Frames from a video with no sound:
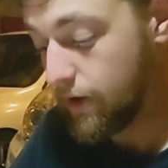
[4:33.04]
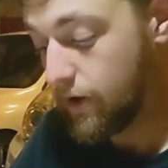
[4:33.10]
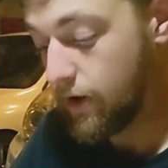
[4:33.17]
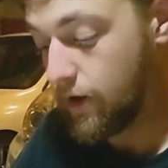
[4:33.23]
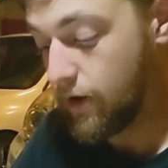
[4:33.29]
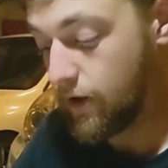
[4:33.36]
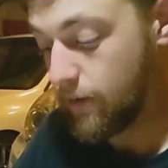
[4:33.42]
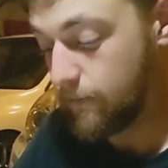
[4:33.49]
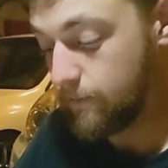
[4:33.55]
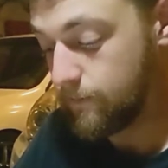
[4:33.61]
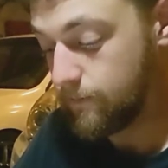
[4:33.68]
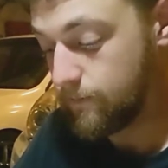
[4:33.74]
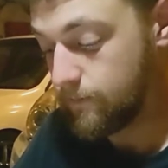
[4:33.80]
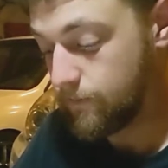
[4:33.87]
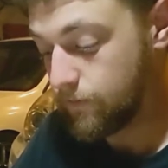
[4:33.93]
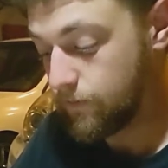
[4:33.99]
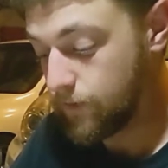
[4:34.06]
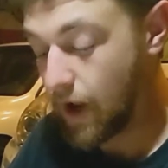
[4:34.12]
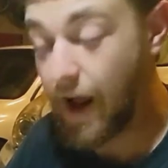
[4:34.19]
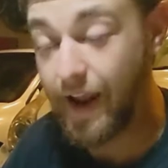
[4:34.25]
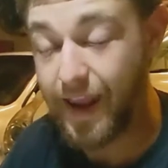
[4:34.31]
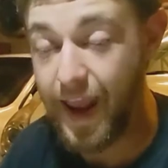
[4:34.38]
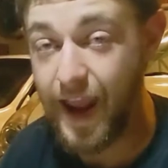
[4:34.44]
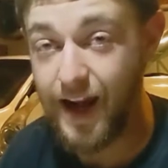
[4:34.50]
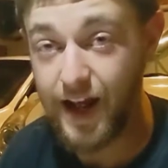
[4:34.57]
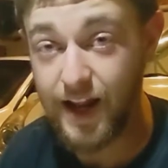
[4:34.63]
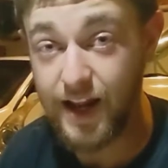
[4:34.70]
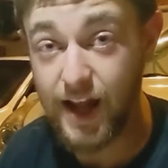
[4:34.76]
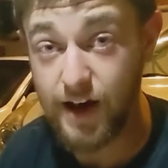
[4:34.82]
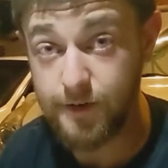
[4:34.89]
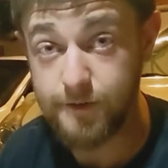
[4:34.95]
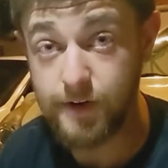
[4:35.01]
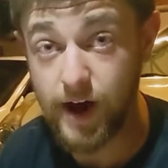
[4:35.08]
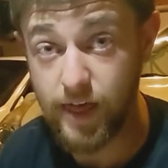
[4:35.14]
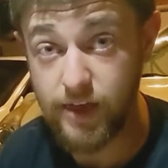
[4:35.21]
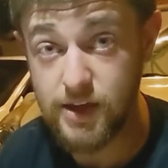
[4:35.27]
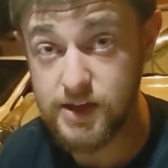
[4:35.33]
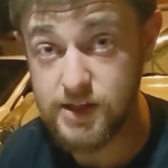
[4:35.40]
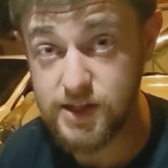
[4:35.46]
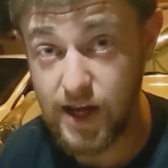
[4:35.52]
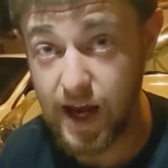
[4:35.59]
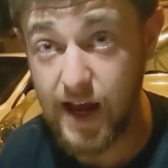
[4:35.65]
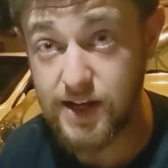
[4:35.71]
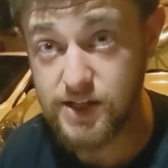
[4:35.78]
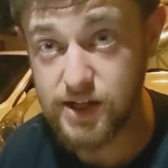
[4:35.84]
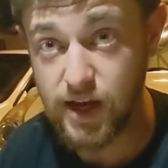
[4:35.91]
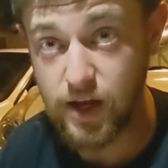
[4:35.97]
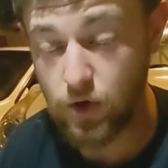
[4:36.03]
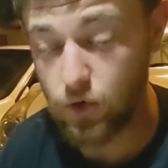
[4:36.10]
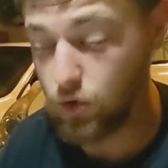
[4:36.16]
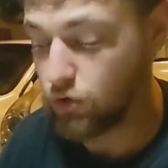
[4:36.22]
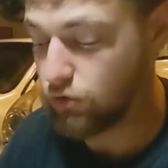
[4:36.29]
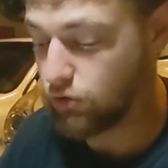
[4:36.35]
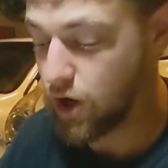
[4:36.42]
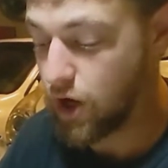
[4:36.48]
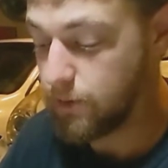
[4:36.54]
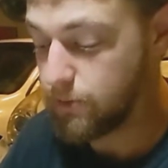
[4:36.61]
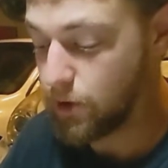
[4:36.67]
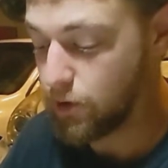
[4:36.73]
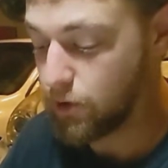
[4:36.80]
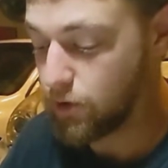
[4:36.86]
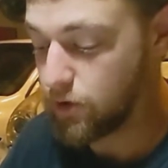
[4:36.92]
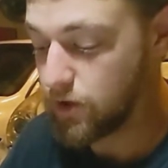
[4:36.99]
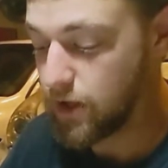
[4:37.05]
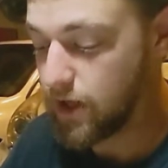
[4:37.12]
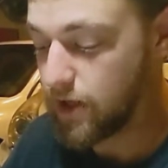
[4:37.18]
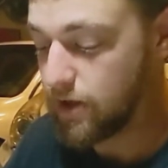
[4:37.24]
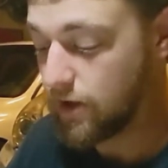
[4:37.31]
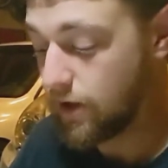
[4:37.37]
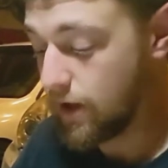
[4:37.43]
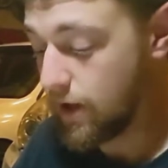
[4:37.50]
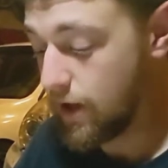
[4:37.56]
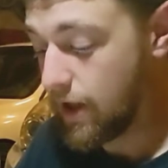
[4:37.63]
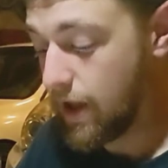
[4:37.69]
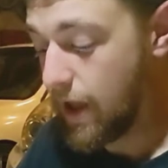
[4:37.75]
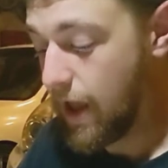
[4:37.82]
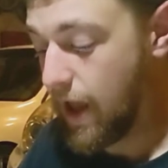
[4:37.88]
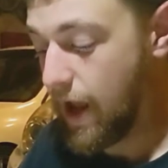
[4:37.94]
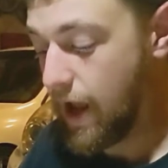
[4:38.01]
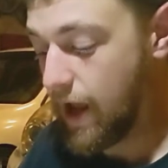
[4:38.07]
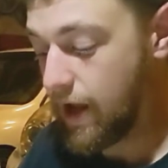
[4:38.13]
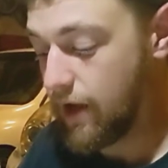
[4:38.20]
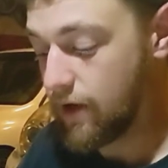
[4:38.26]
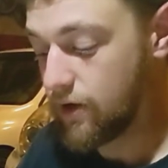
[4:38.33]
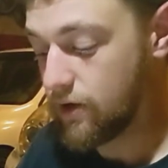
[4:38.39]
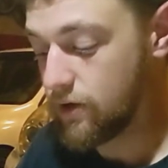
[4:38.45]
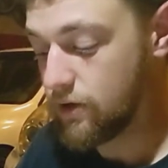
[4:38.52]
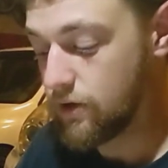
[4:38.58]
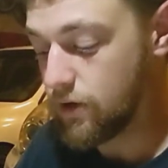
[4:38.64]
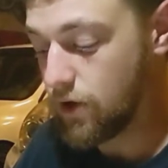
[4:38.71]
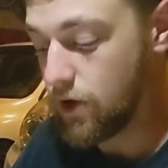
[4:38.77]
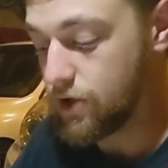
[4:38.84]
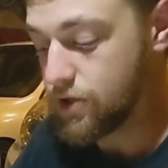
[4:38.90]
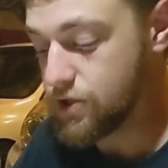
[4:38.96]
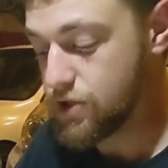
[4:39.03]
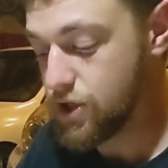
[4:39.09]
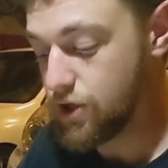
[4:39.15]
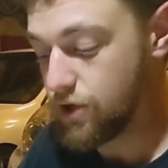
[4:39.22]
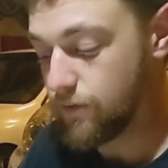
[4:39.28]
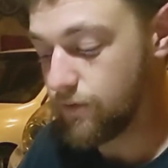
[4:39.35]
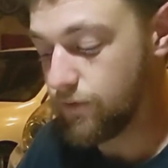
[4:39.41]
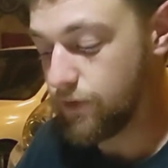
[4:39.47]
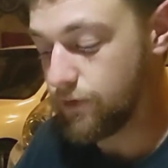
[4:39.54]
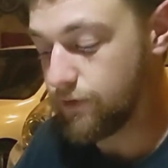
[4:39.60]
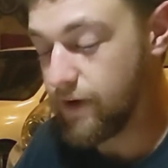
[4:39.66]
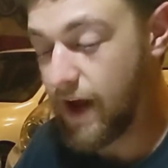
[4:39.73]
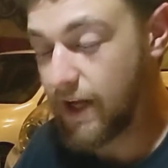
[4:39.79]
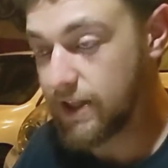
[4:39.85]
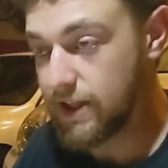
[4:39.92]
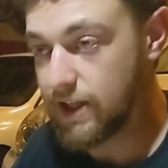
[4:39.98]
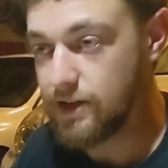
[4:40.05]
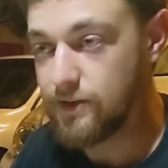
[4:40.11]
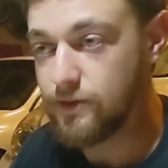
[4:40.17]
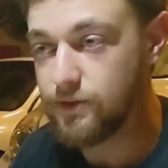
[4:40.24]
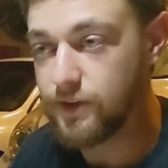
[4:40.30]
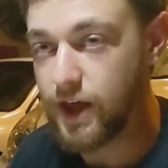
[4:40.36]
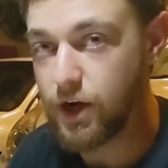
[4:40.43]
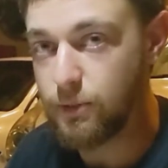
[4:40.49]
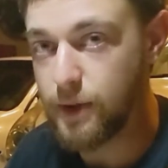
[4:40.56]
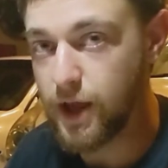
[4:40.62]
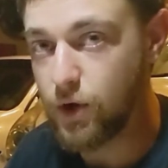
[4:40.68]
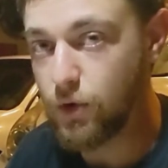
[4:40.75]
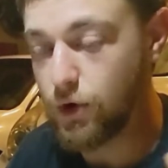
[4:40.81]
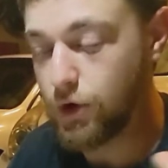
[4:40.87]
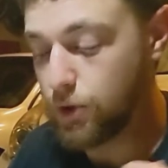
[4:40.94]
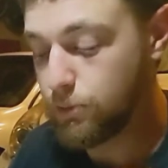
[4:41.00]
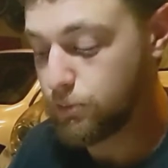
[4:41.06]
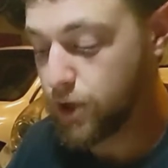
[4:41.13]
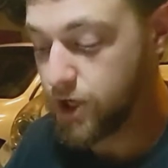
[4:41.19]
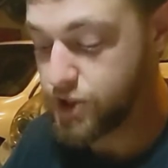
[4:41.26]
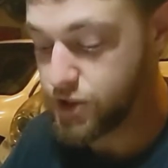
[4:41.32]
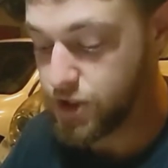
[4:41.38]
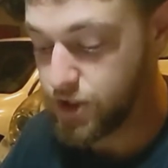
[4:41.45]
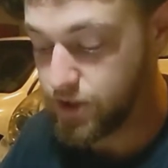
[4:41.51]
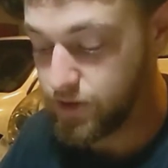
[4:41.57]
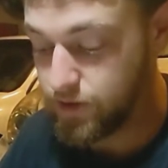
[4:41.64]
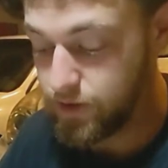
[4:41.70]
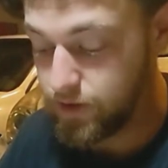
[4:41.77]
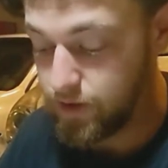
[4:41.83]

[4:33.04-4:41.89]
I can identify this as an old rod motor then, and also the fact that they don't make oil pressure.